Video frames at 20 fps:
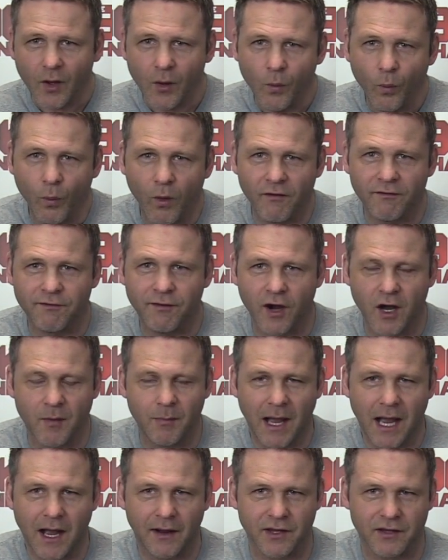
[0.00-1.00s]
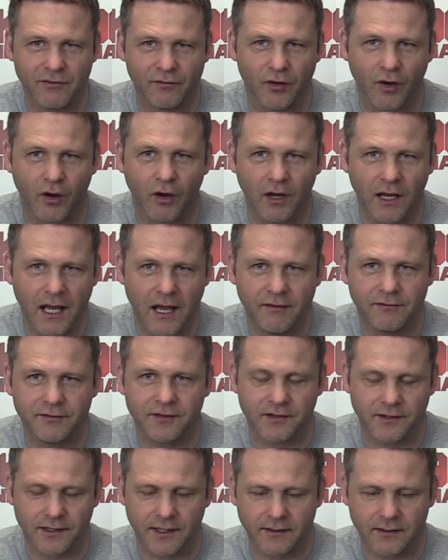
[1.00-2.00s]
what firepower you've got left
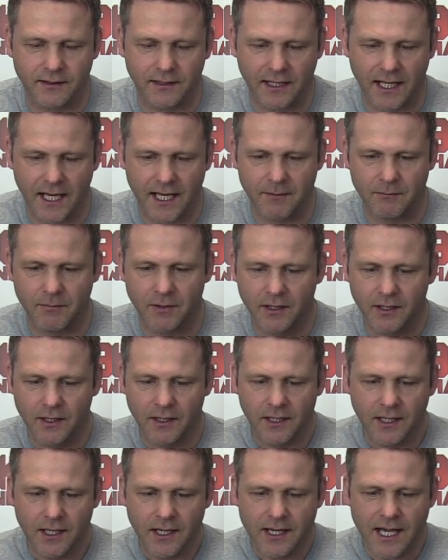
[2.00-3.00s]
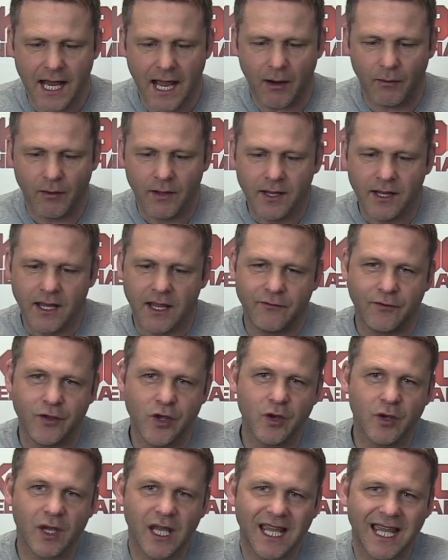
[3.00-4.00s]
at the end of the game. Now, if
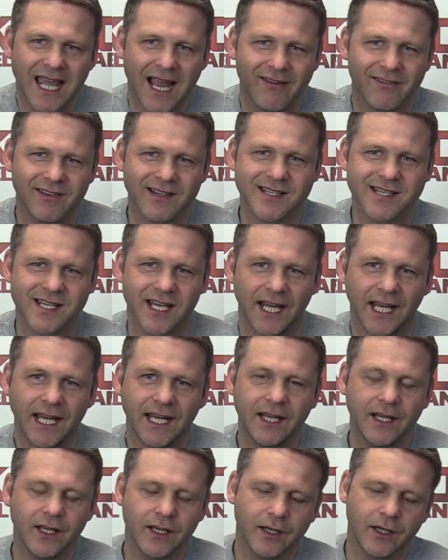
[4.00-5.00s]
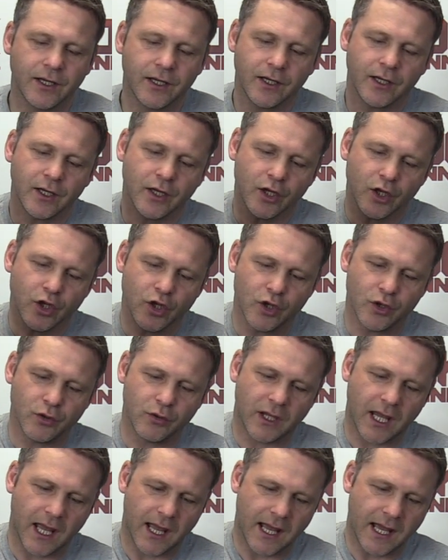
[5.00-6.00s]
you can guarantee you
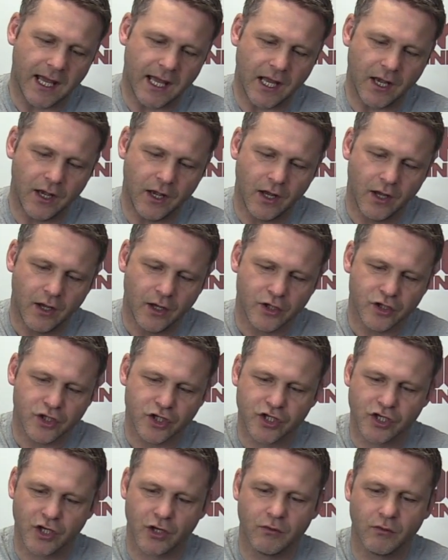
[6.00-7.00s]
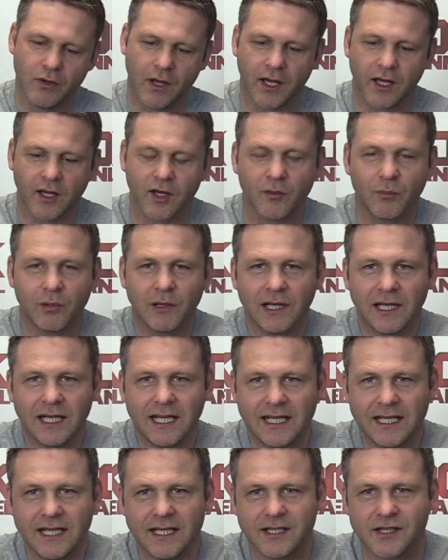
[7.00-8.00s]
can shoot and
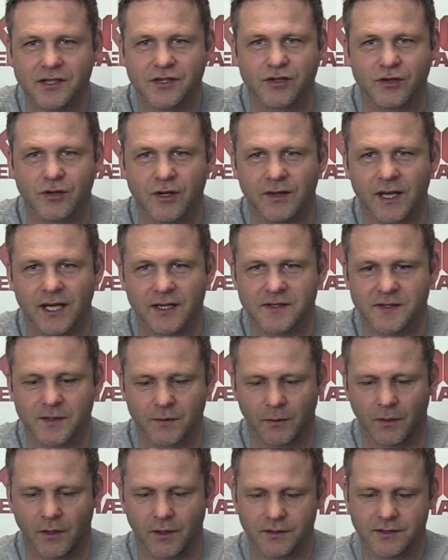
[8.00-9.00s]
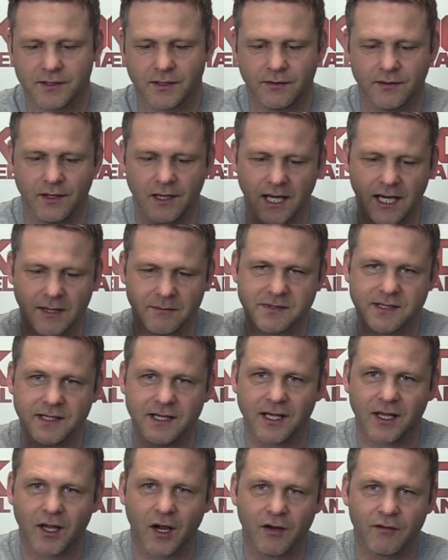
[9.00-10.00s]
completely destroy that squad, then
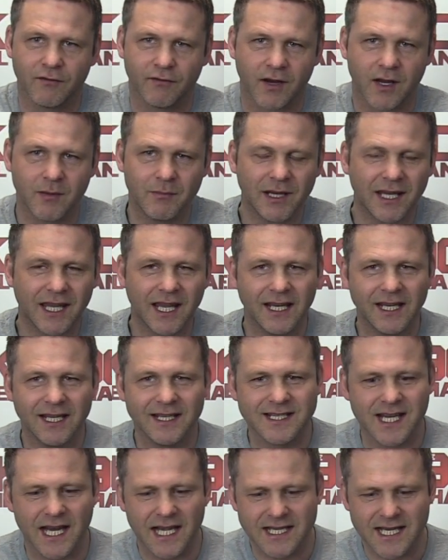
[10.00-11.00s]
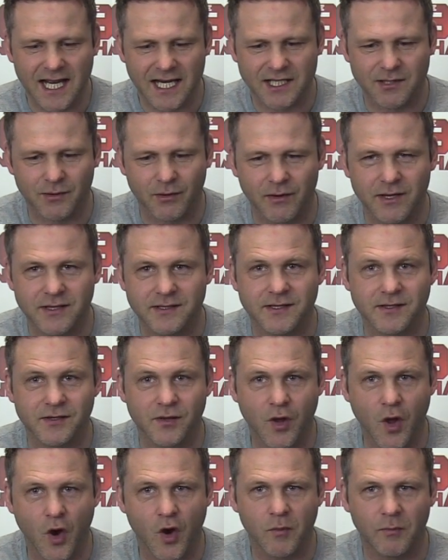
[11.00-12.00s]
absolutely go for it. But killing 10 tactical marines is
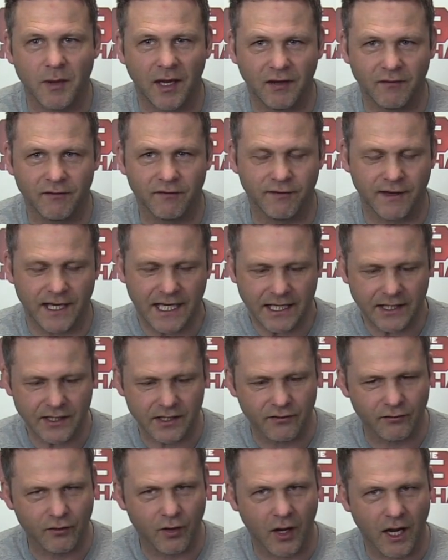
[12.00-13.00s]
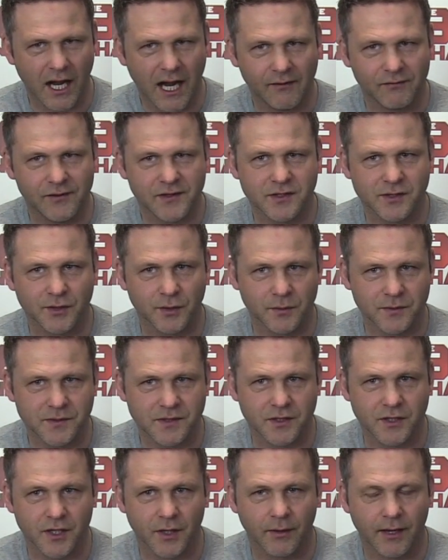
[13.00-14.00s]
no mean feat, and you've got to have the tools
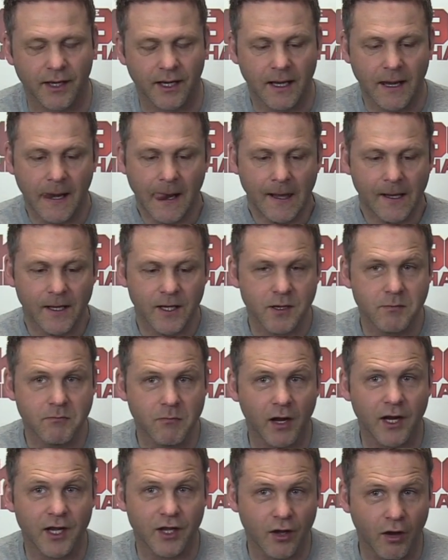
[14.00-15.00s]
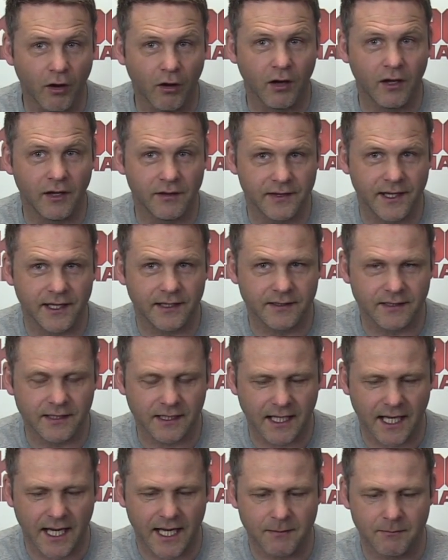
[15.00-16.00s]
to do it. You might not at the end of the
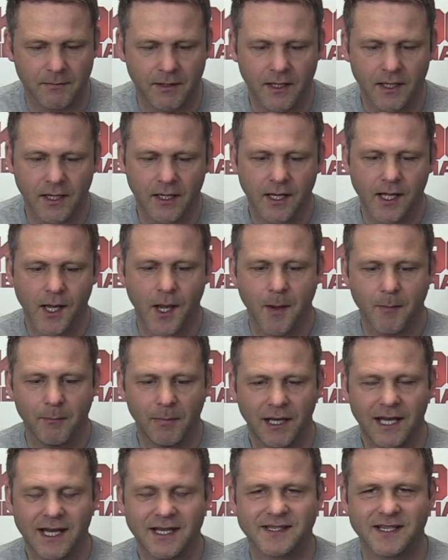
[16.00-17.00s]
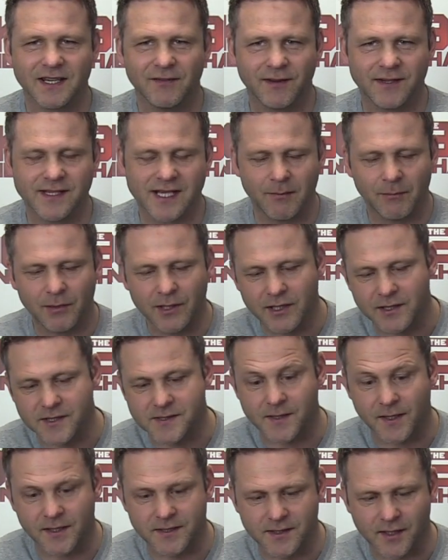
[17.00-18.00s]
game, but let's say, for example, you
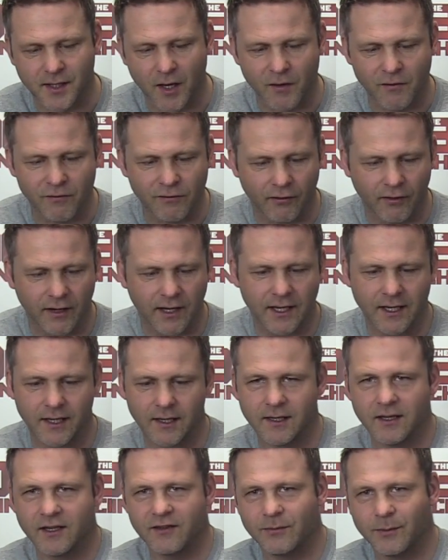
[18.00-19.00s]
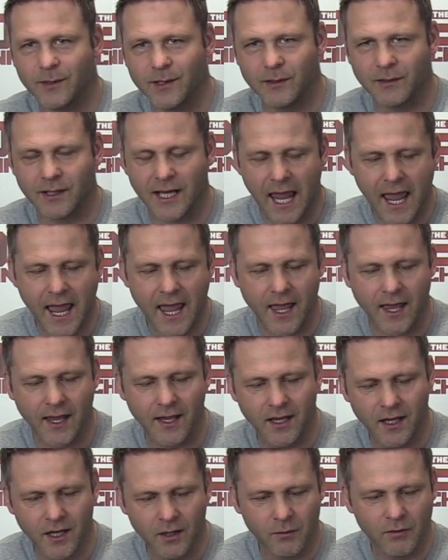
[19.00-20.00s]
decide to go for it. If we look here,
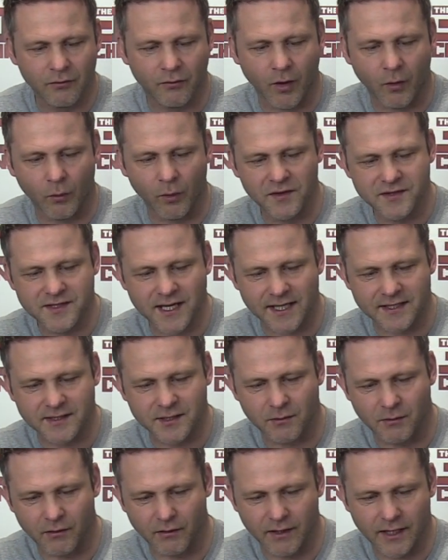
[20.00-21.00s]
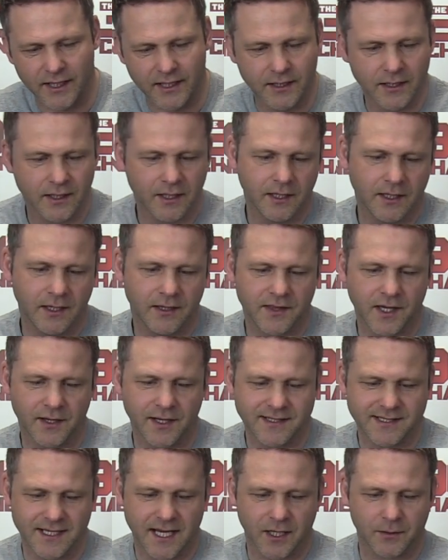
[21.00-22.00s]
we've got 1 tactical marine, then
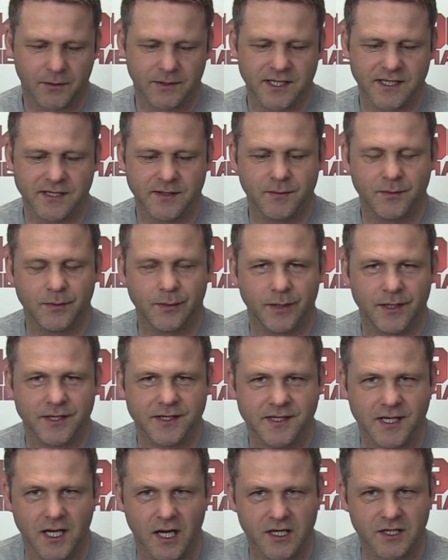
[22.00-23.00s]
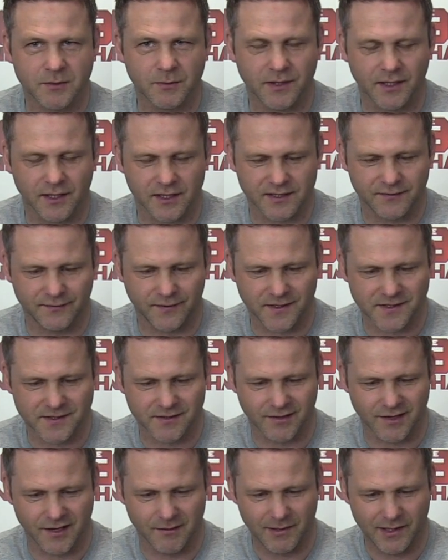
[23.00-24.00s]
it's equidistant between a sergeant with artificer
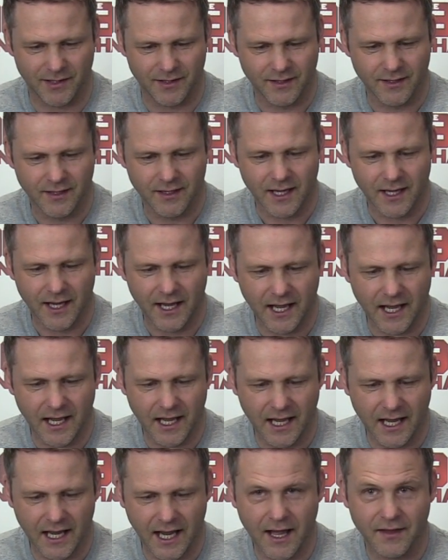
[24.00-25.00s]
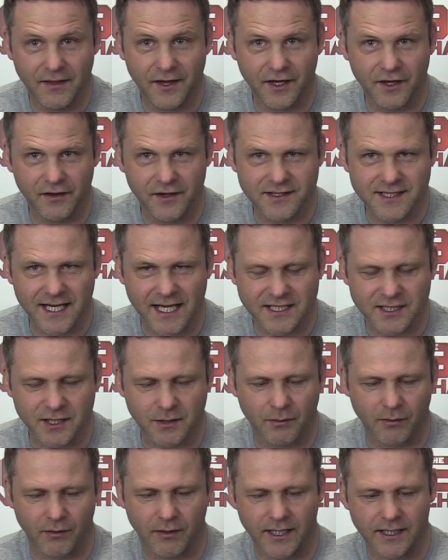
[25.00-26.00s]
armor and another tactical
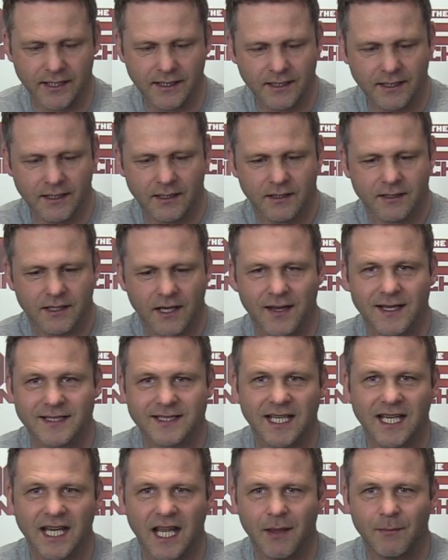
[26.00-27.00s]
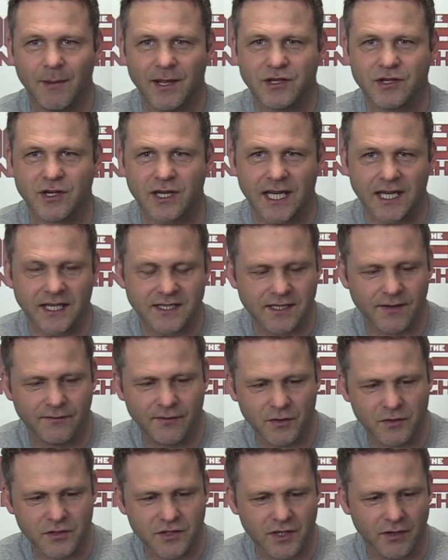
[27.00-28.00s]
marine. Now that's going to get a bit tricky, because if
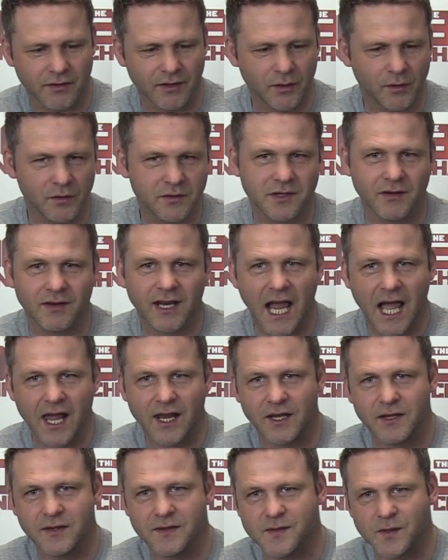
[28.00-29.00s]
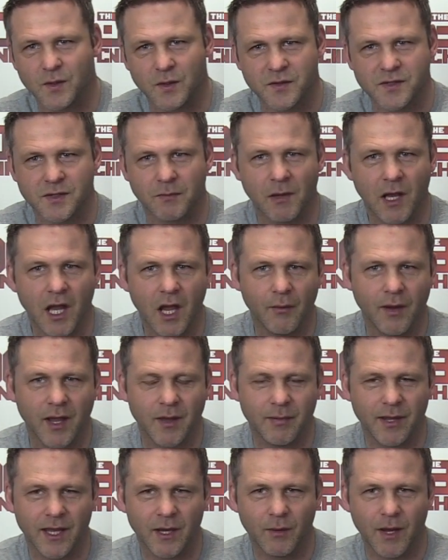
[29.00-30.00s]
you're shooting autocannons or some low
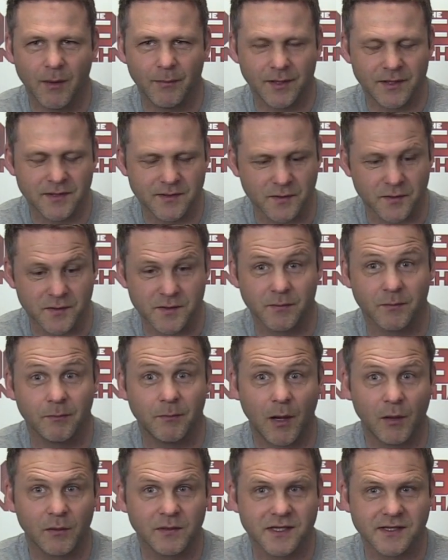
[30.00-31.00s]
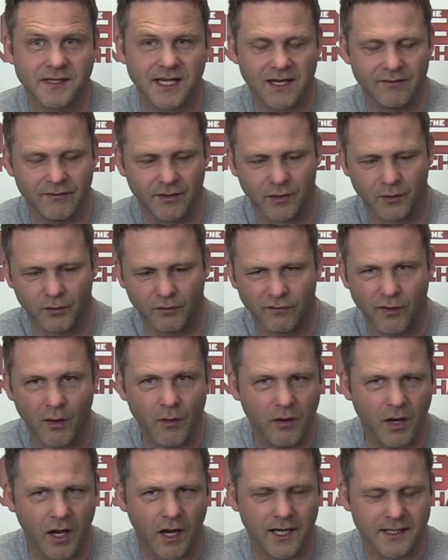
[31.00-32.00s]
AP weapons or some bolters even, or
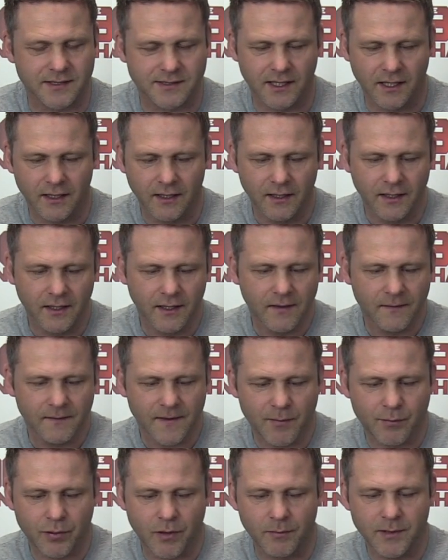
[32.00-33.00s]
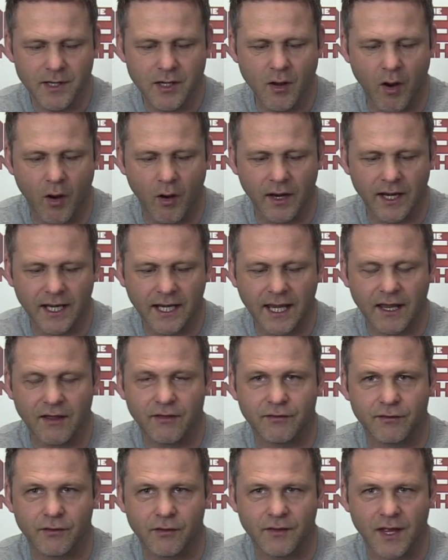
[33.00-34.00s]
volkites, they're probably not going to get
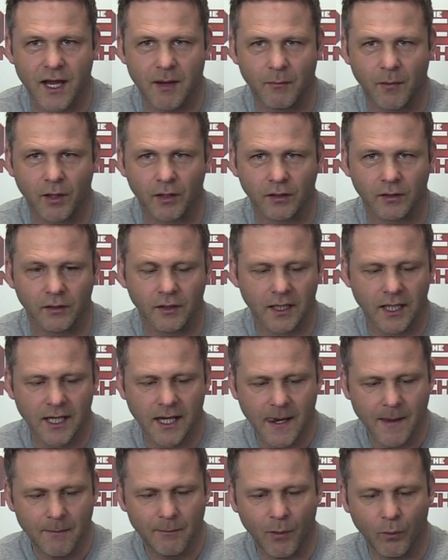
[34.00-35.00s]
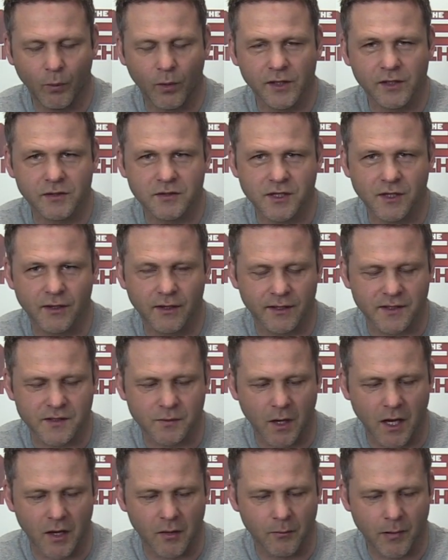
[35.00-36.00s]
through that model. But what you're doing as
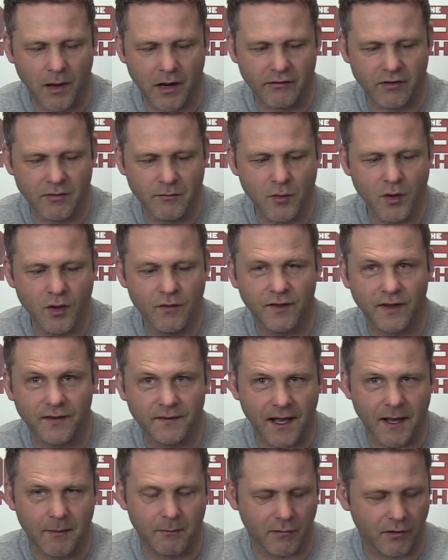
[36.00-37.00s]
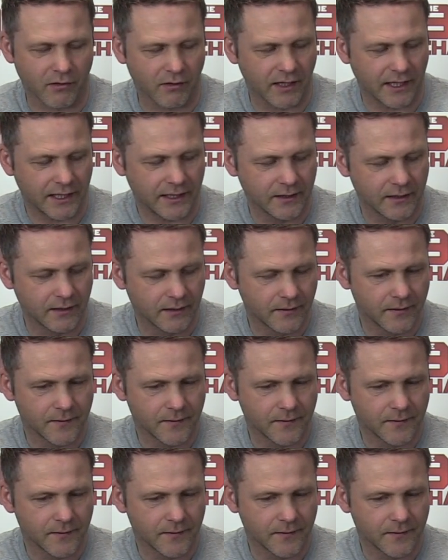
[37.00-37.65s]
well, by removing that marine,